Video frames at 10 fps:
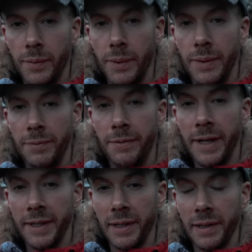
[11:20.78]
We're in
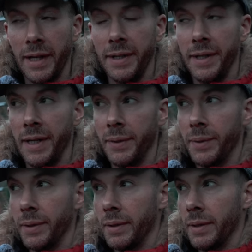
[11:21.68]
fading light now.
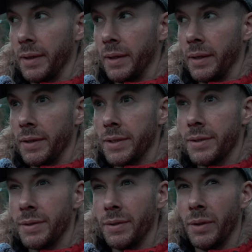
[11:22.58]

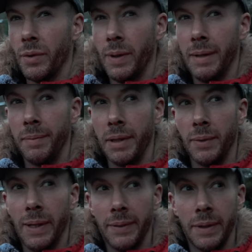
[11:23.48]
It's not quite
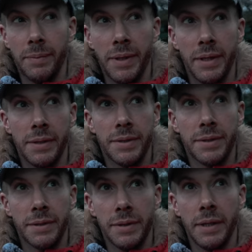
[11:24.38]
blue hour, but
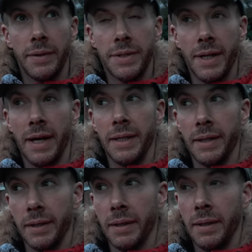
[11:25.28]
it's, you know, it's
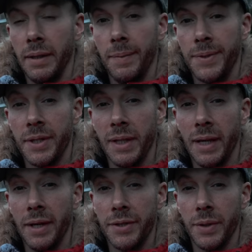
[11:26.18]
dying. I'm still at
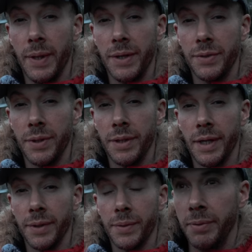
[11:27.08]
ISO 100
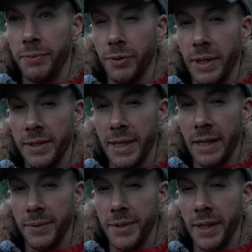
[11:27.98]
though. Before I set
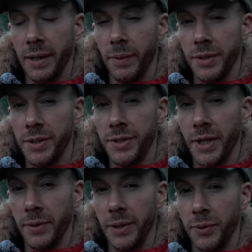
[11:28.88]
out today, I watched a
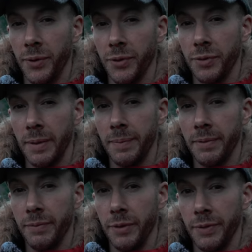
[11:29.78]
Tony Northrup
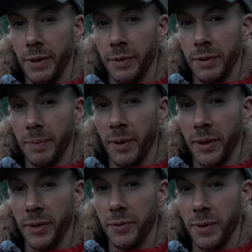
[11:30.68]
review of the
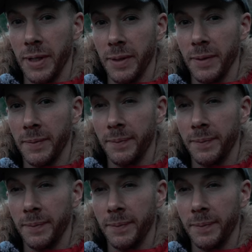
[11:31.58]
Pocket 3.